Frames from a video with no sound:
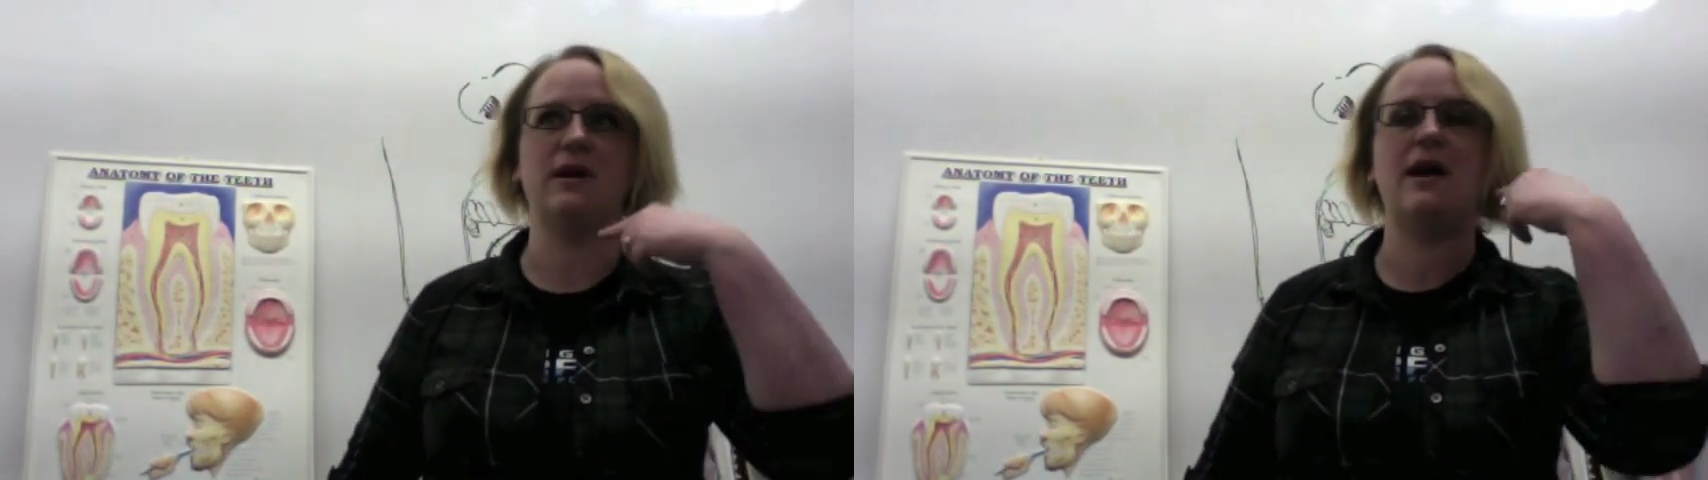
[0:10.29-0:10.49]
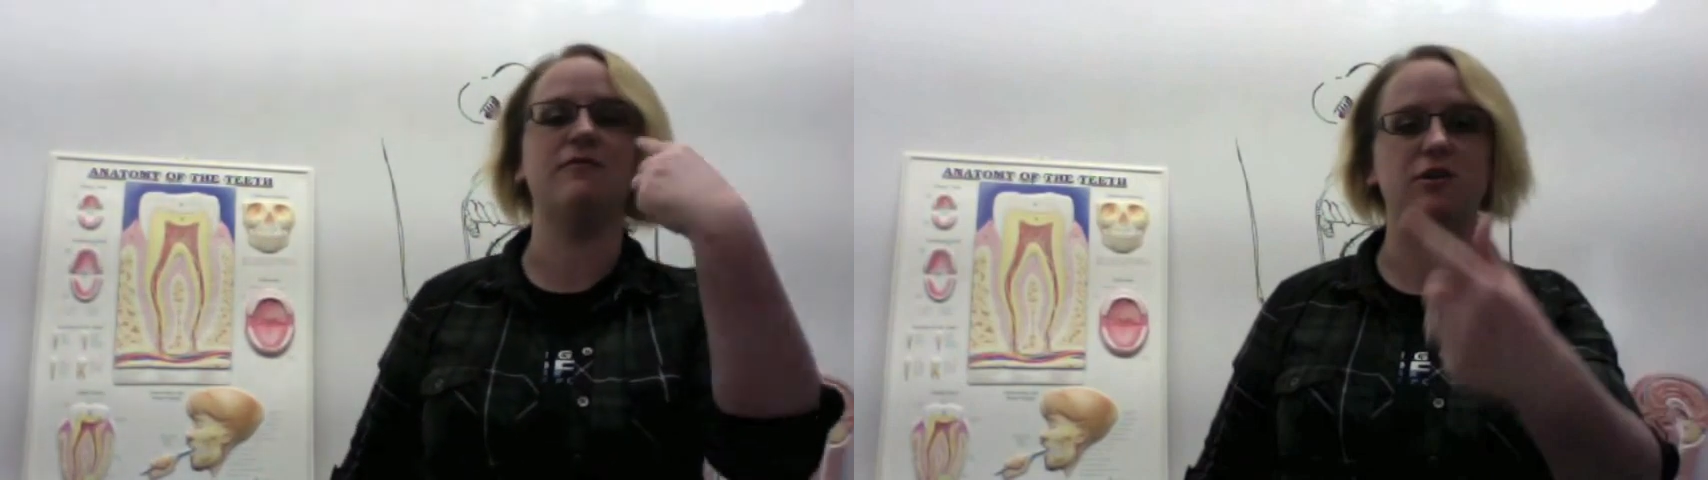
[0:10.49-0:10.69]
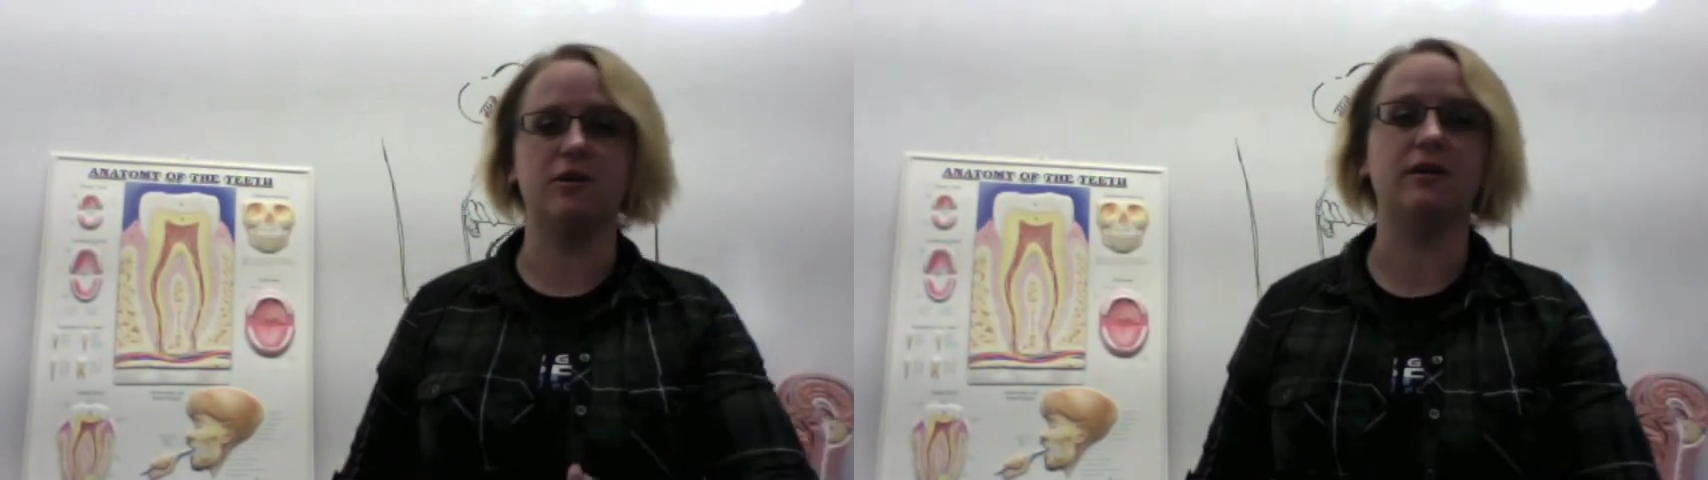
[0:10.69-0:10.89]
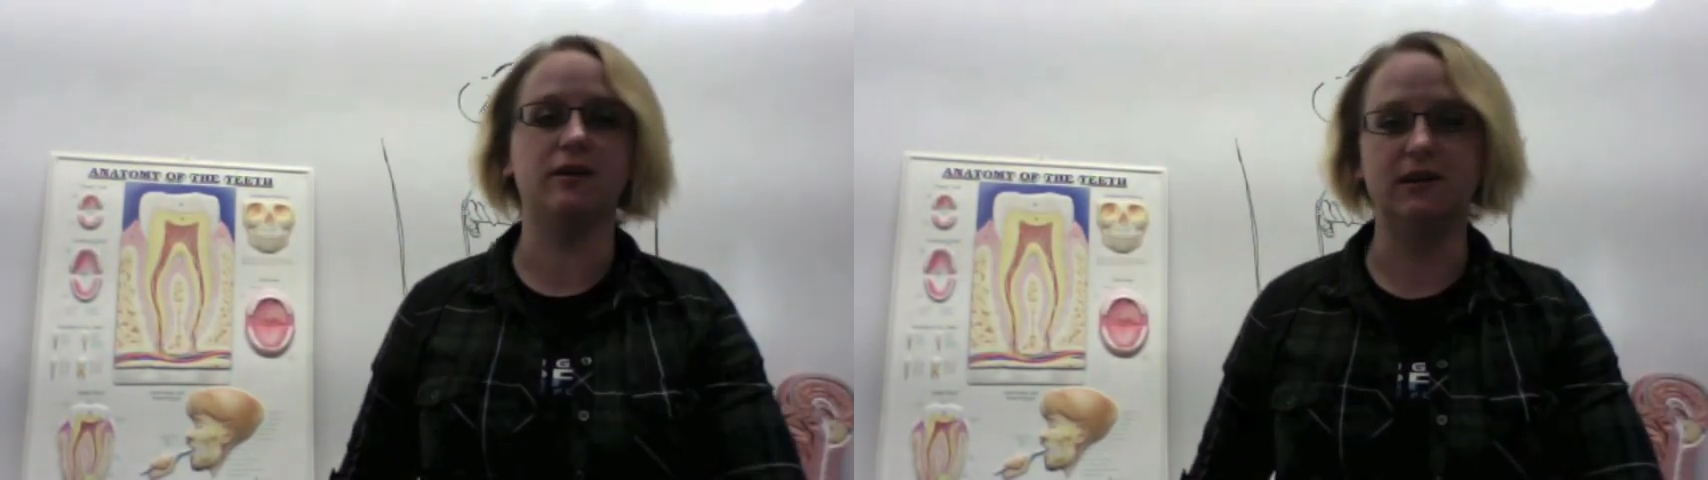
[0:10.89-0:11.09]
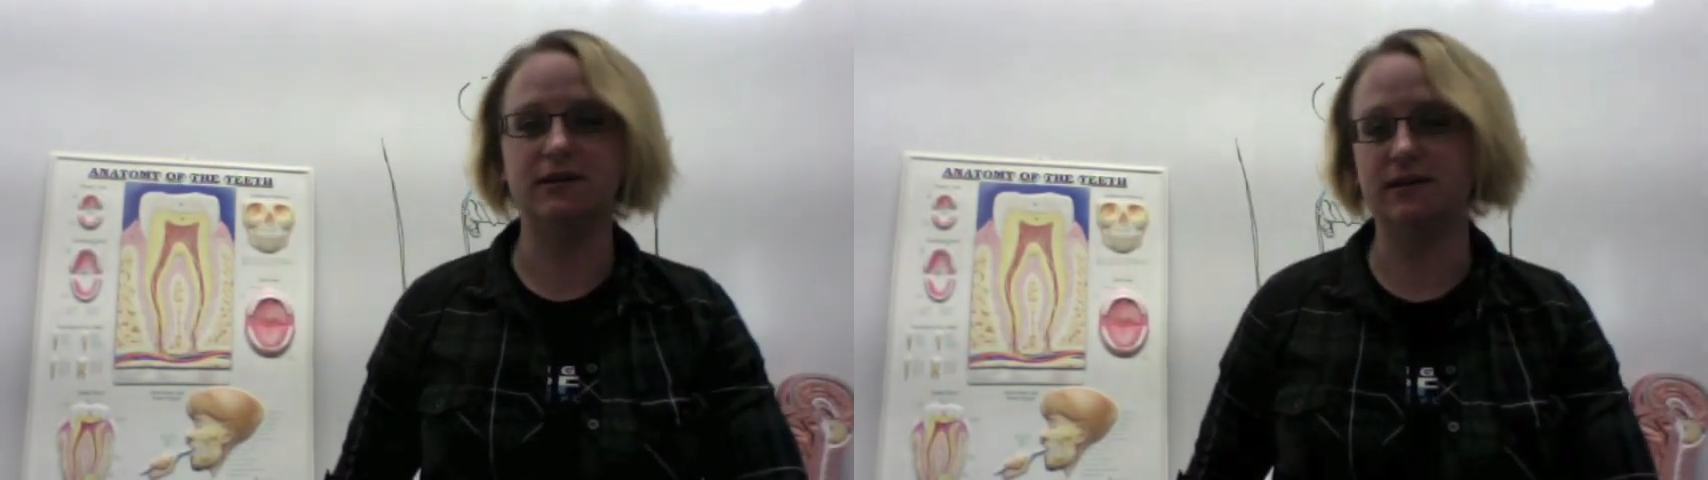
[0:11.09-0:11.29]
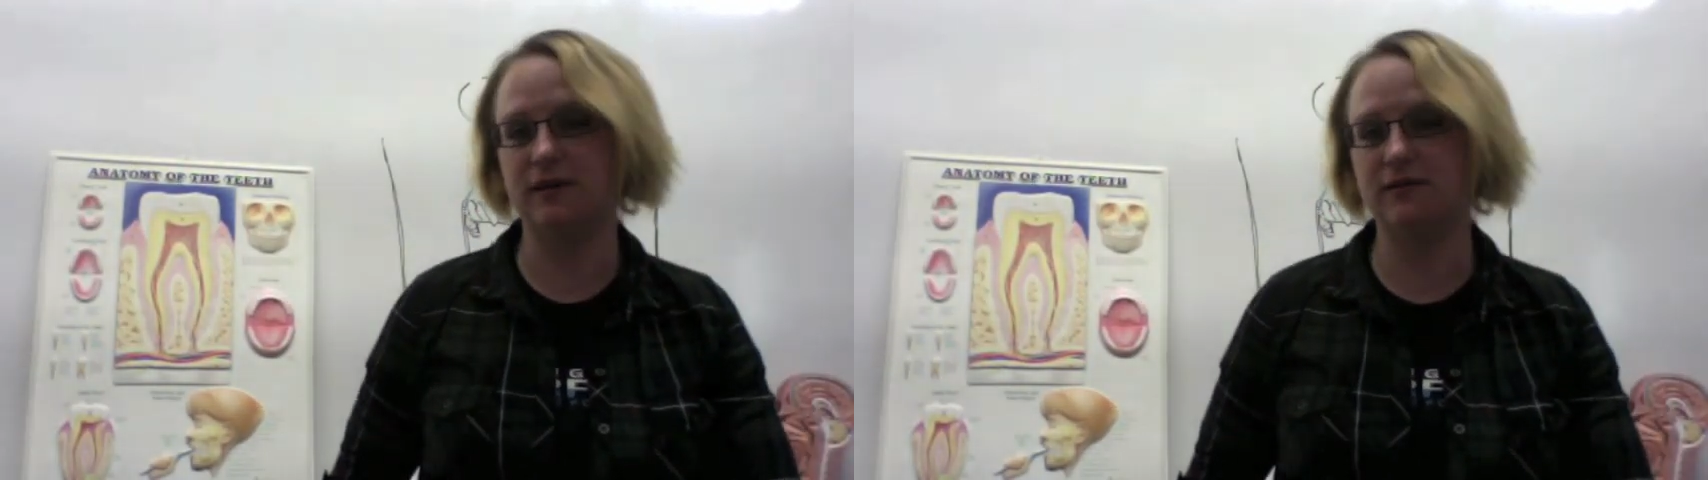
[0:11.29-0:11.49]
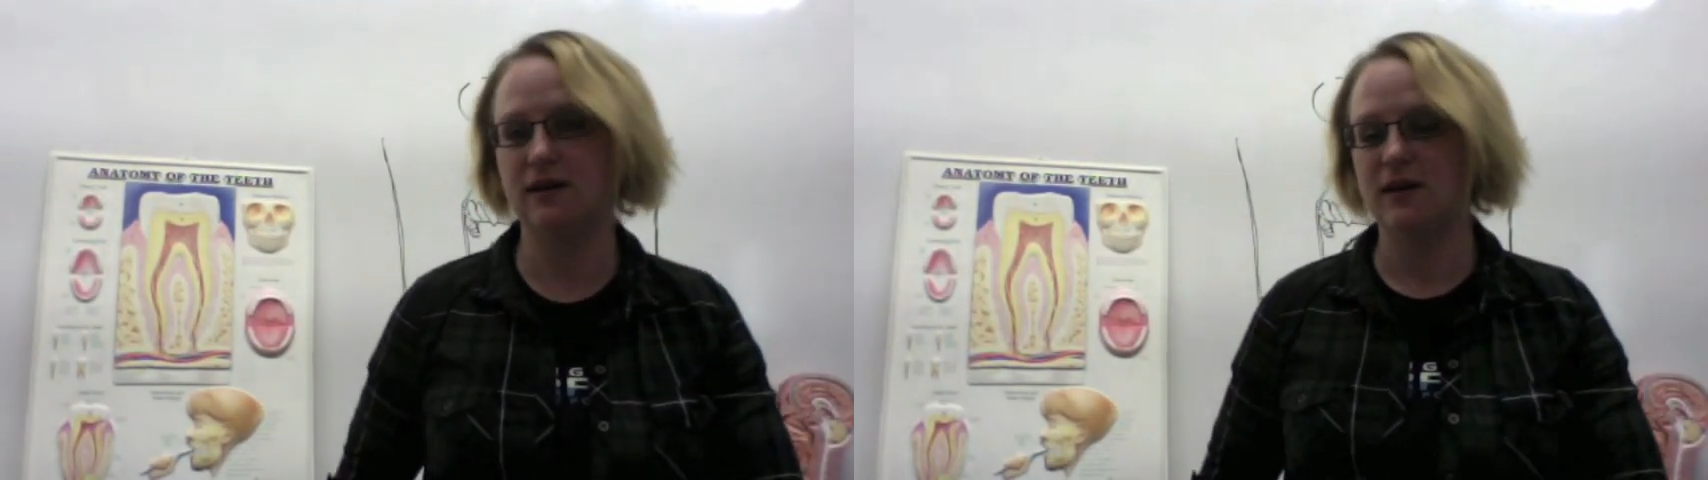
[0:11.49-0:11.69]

have urinary stuff.